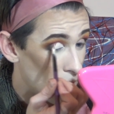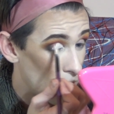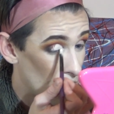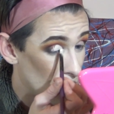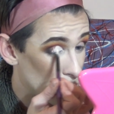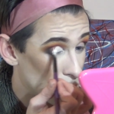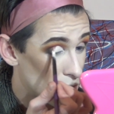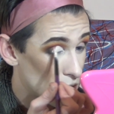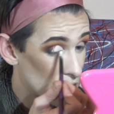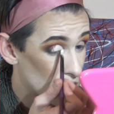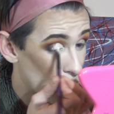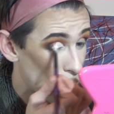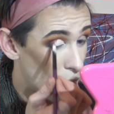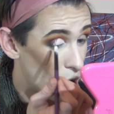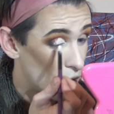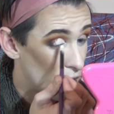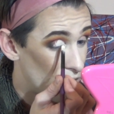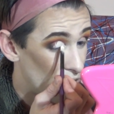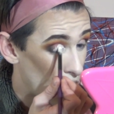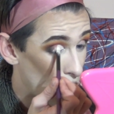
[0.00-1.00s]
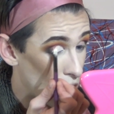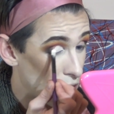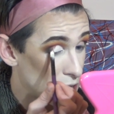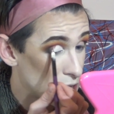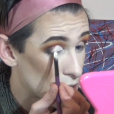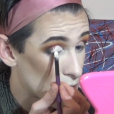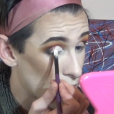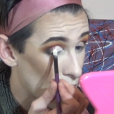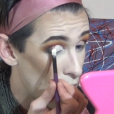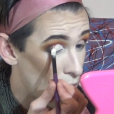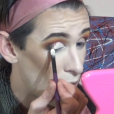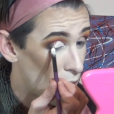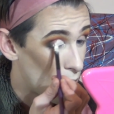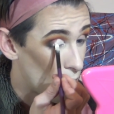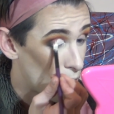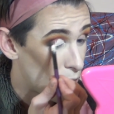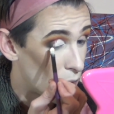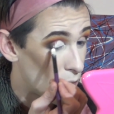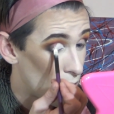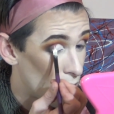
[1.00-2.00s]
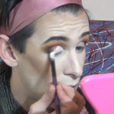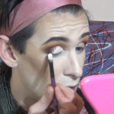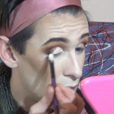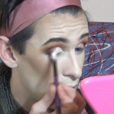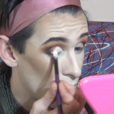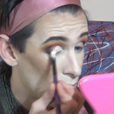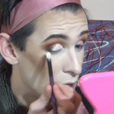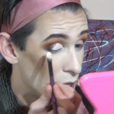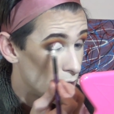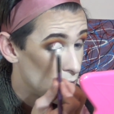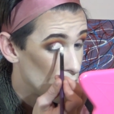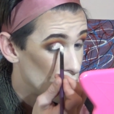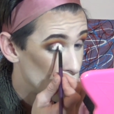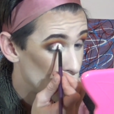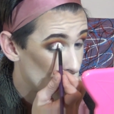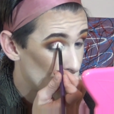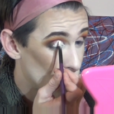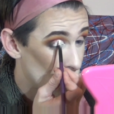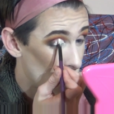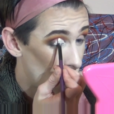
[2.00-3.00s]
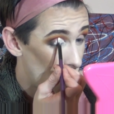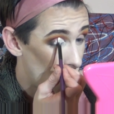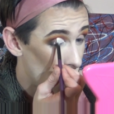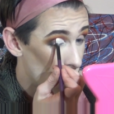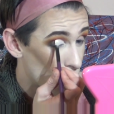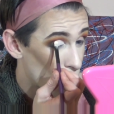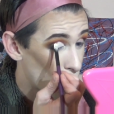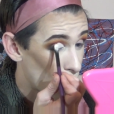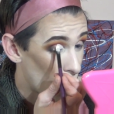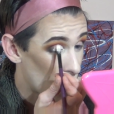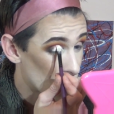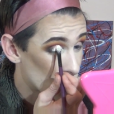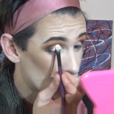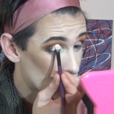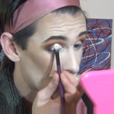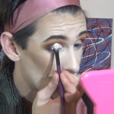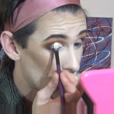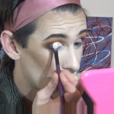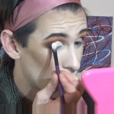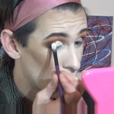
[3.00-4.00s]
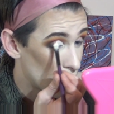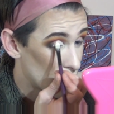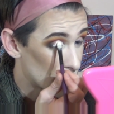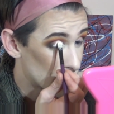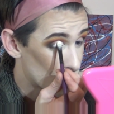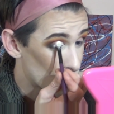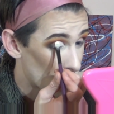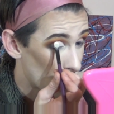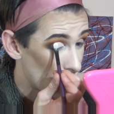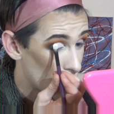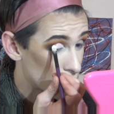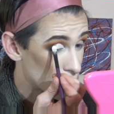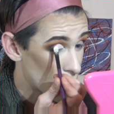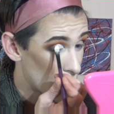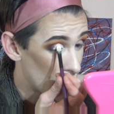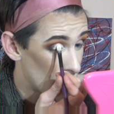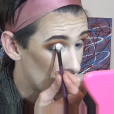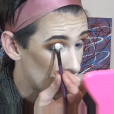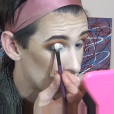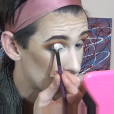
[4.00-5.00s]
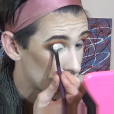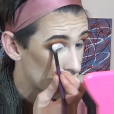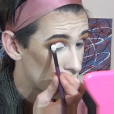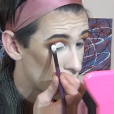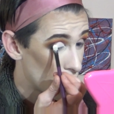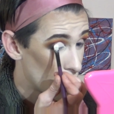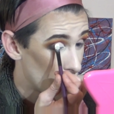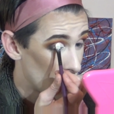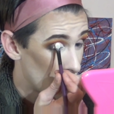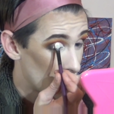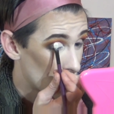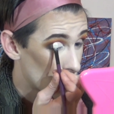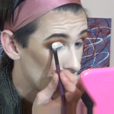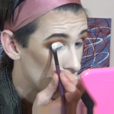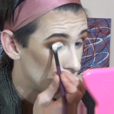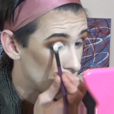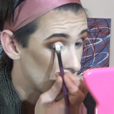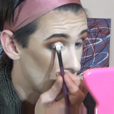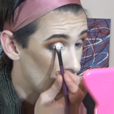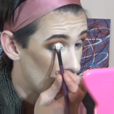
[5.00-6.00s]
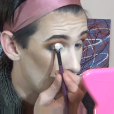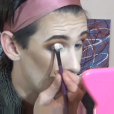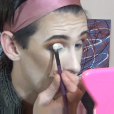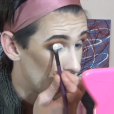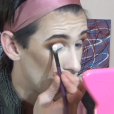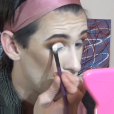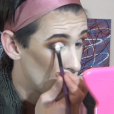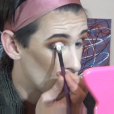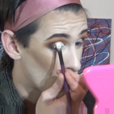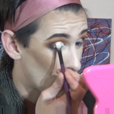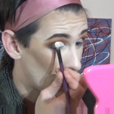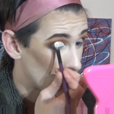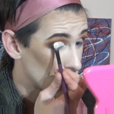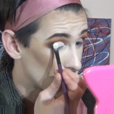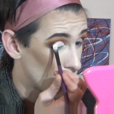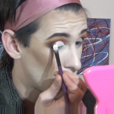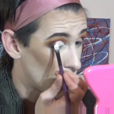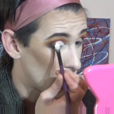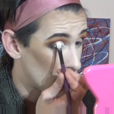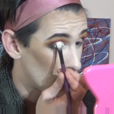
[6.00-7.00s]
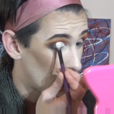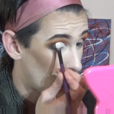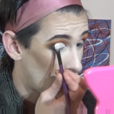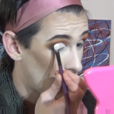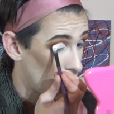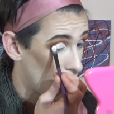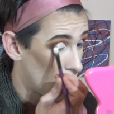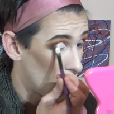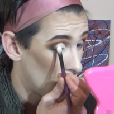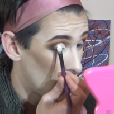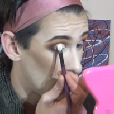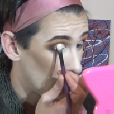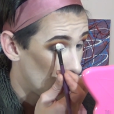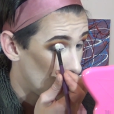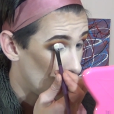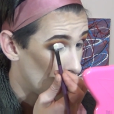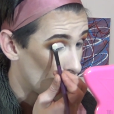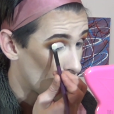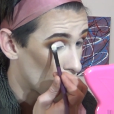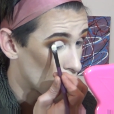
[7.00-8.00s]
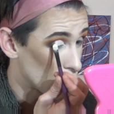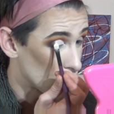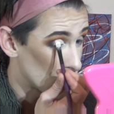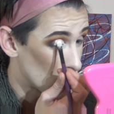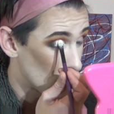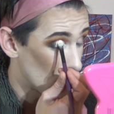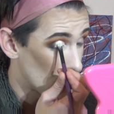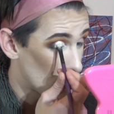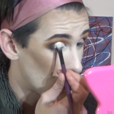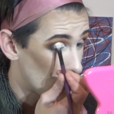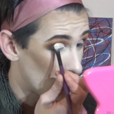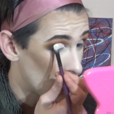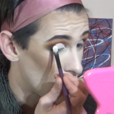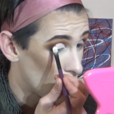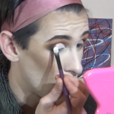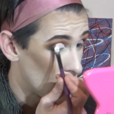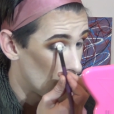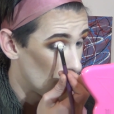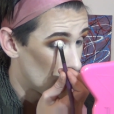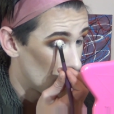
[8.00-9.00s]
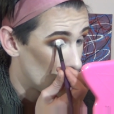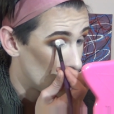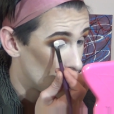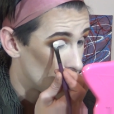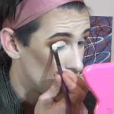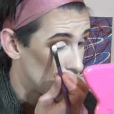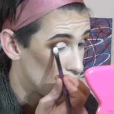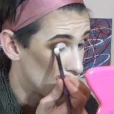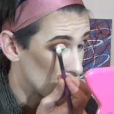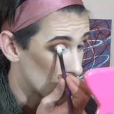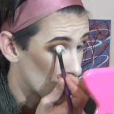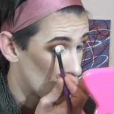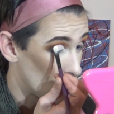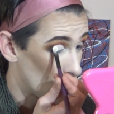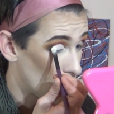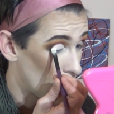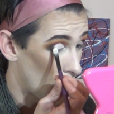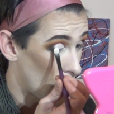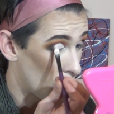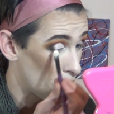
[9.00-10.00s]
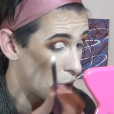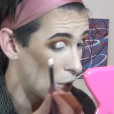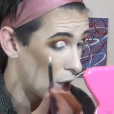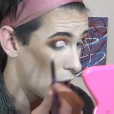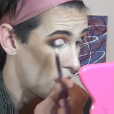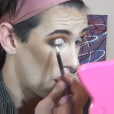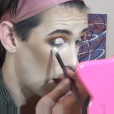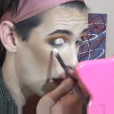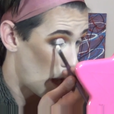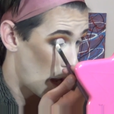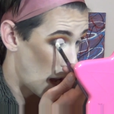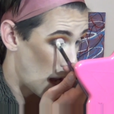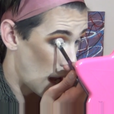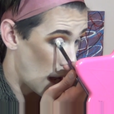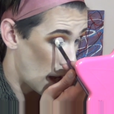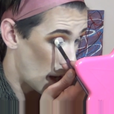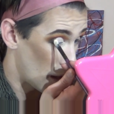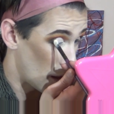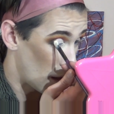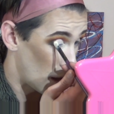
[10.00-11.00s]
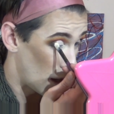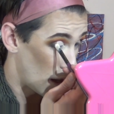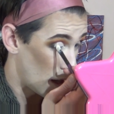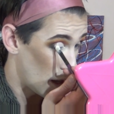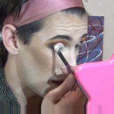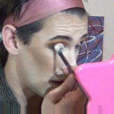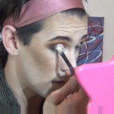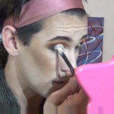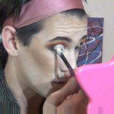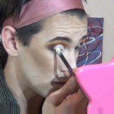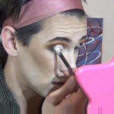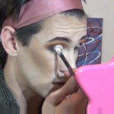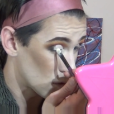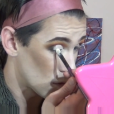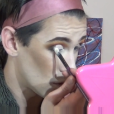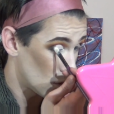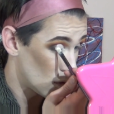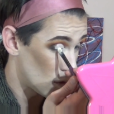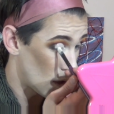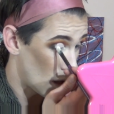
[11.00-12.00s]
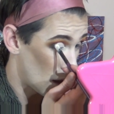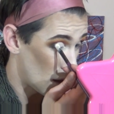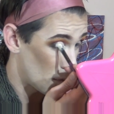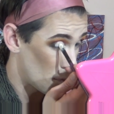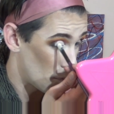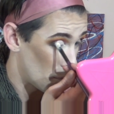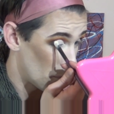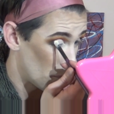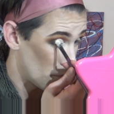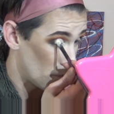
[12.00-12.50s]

And just go very slow, do not rush this process, because if you rush it, you are sure to screw it up, and I have screwed up